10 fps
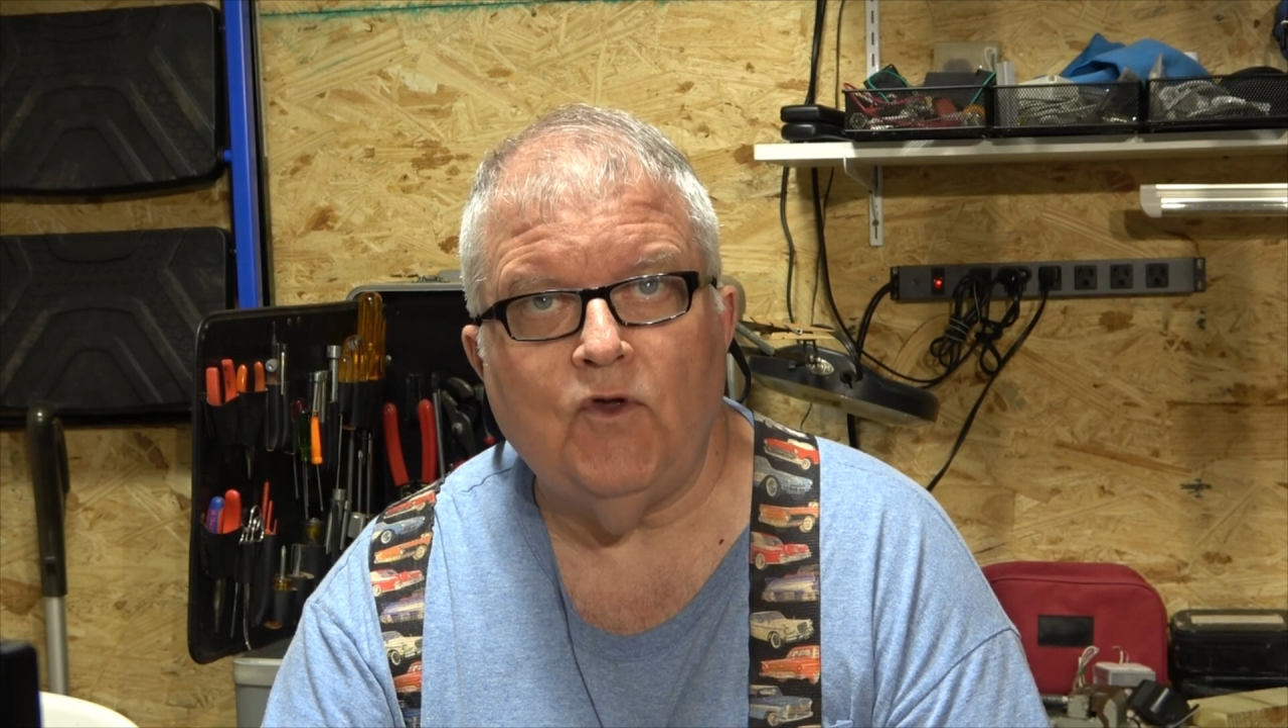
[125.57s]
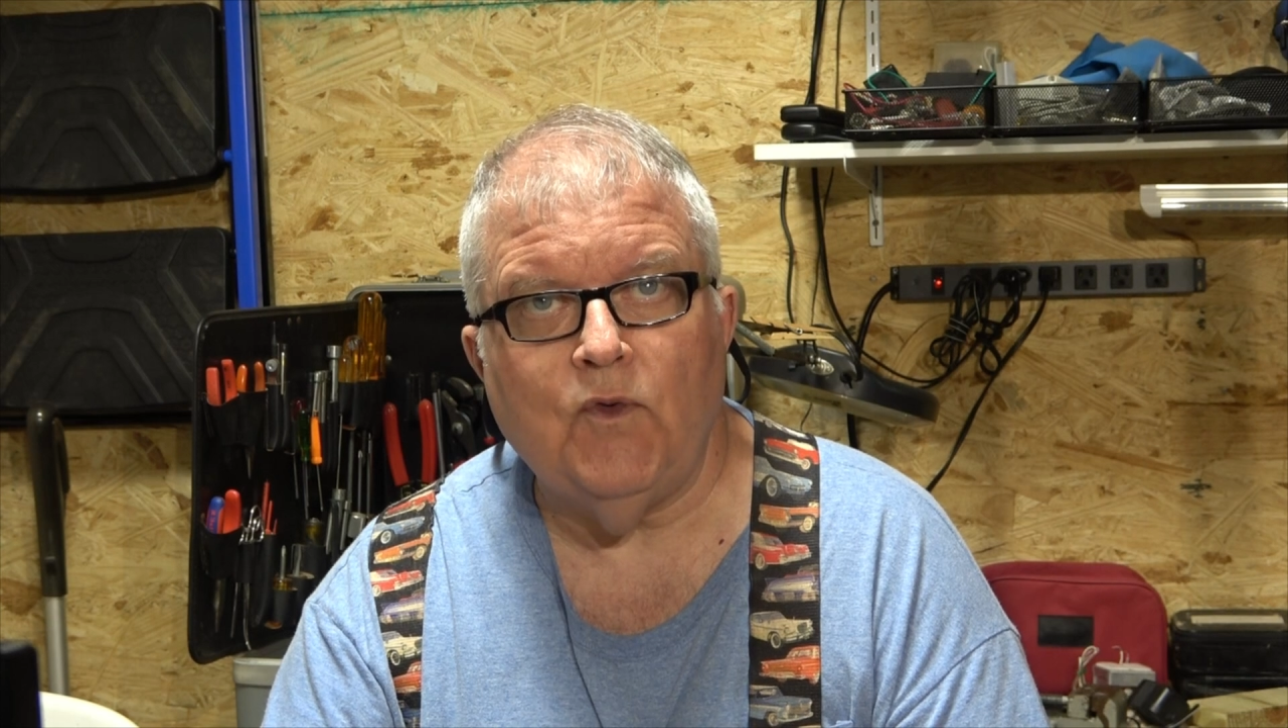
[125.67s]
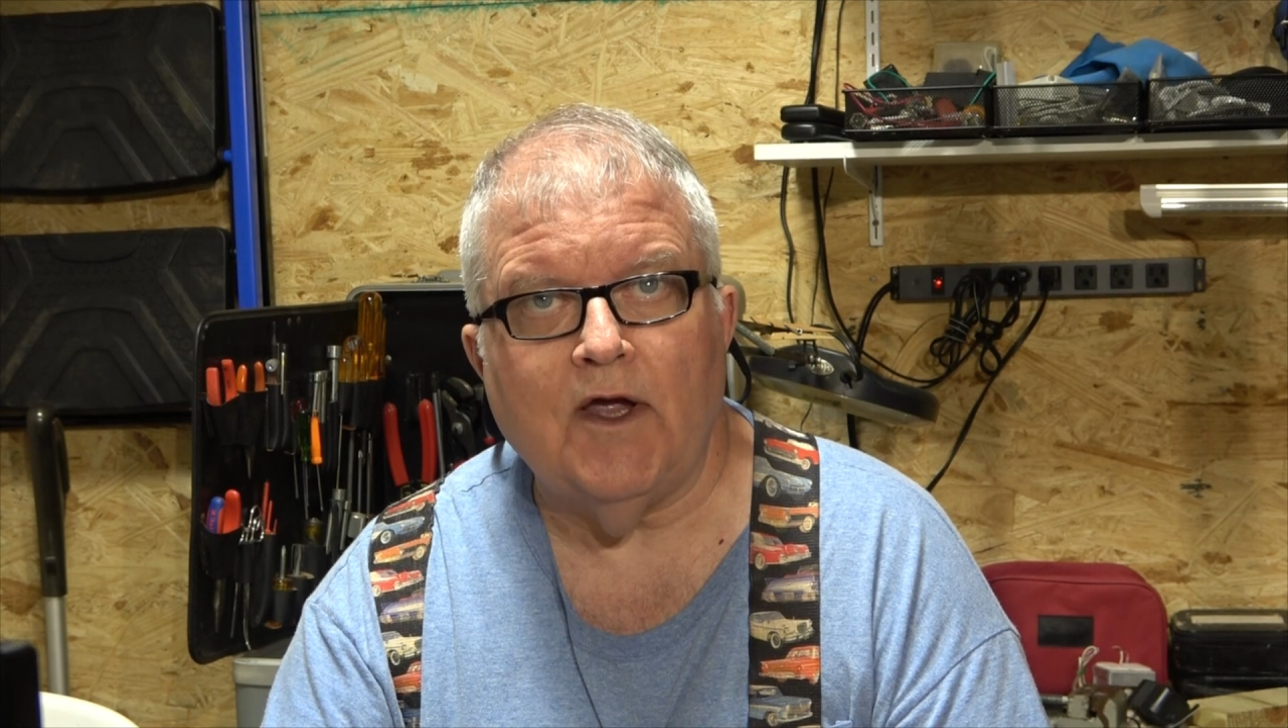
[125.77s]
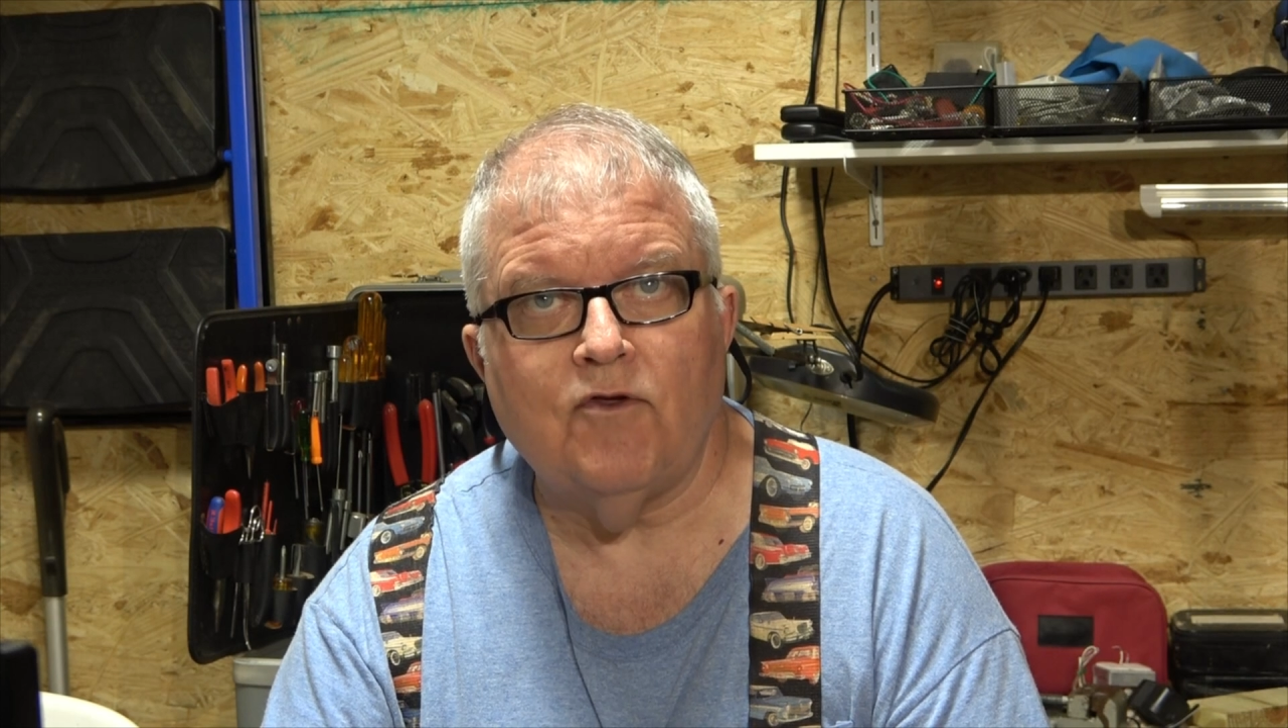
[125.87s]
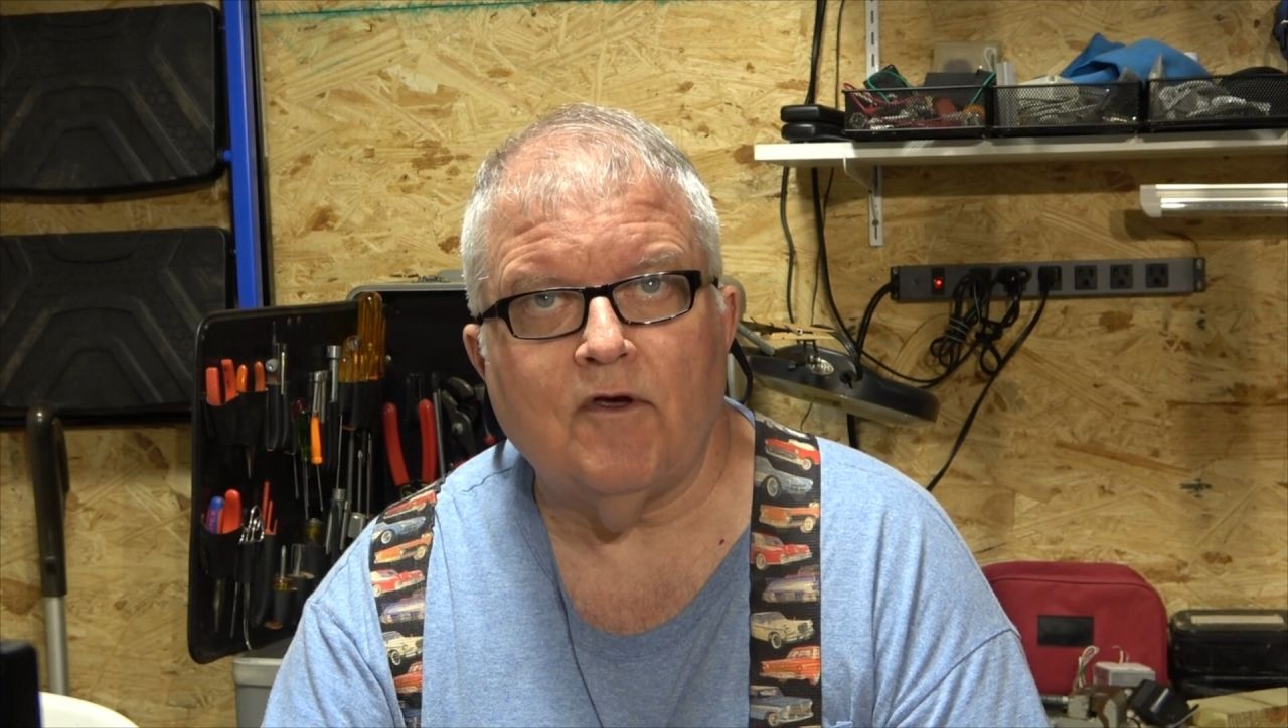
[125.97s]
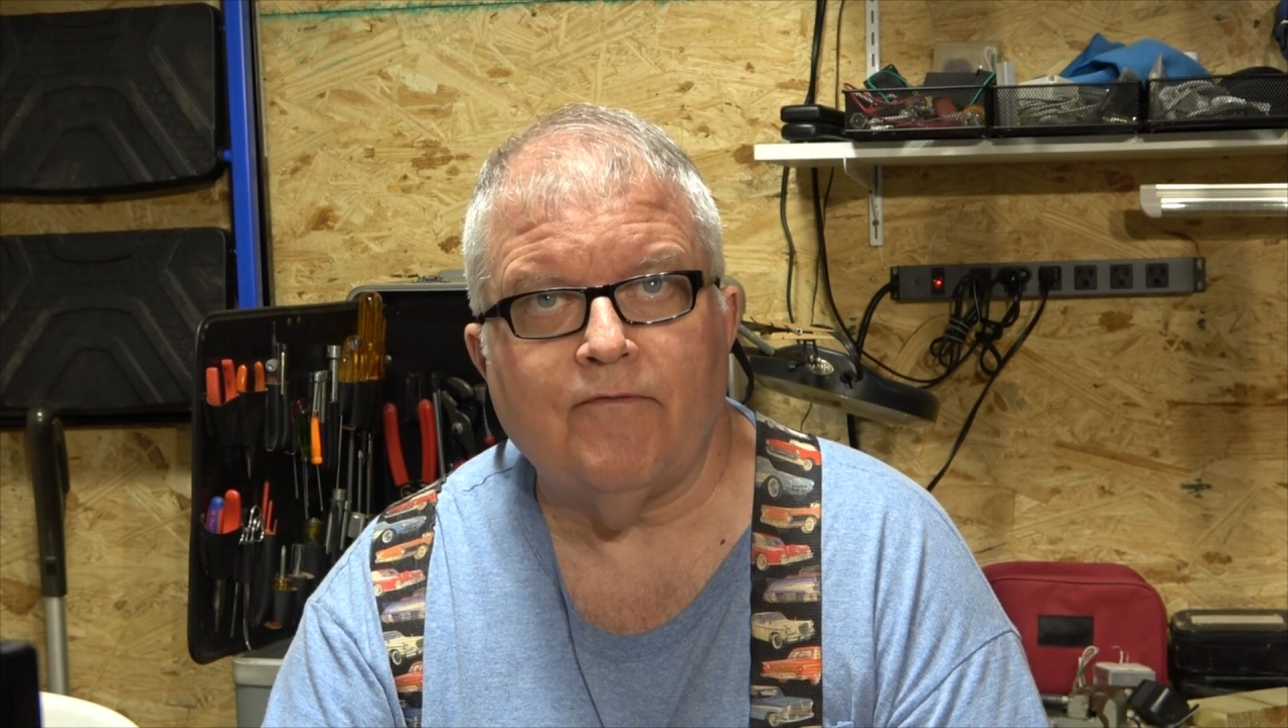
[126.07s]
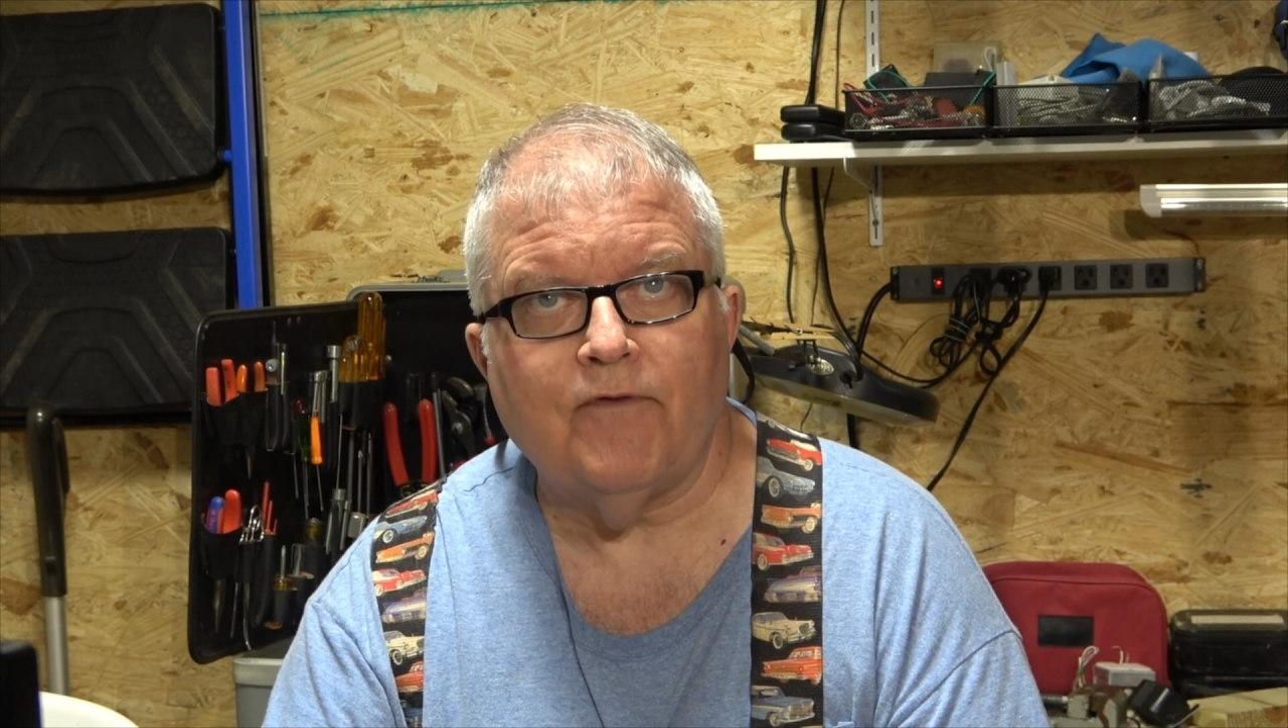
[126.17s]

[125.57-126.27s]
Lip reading: UHF